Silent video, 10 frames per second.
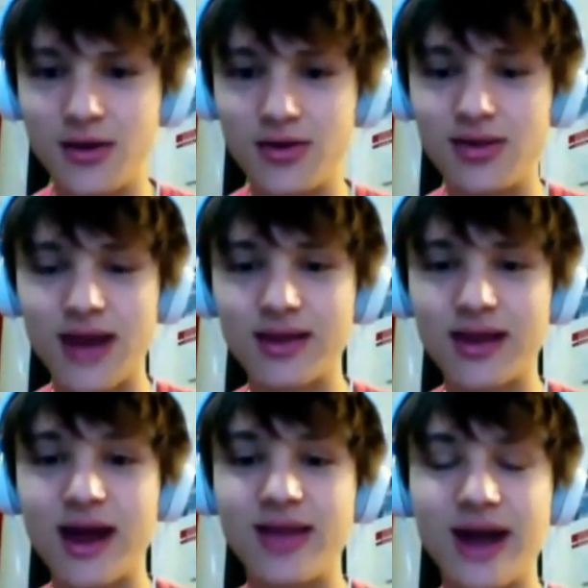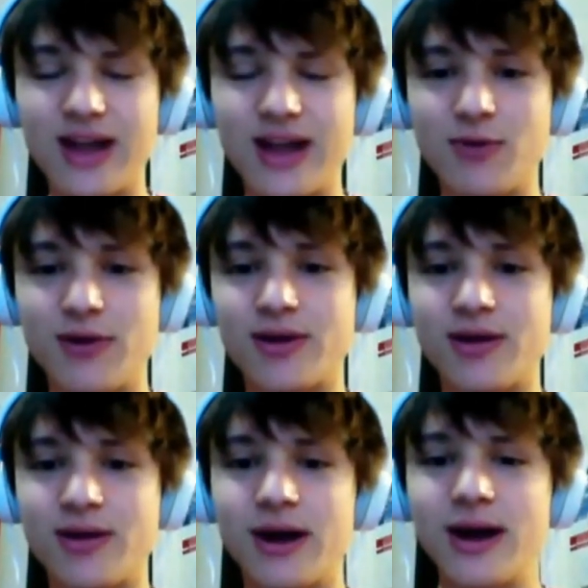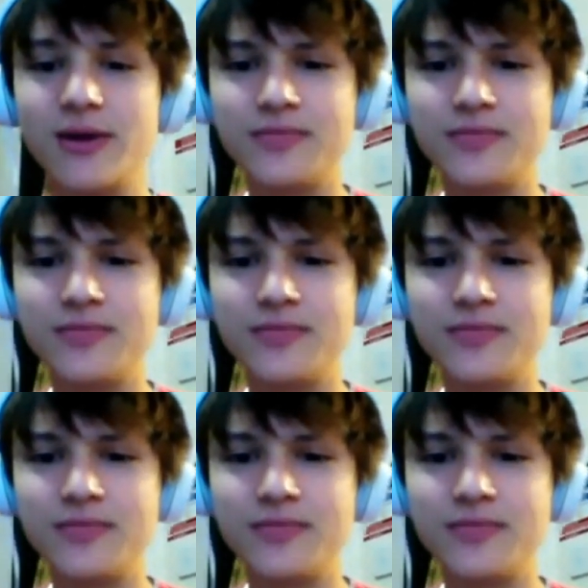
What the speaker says: know, that gets put aside.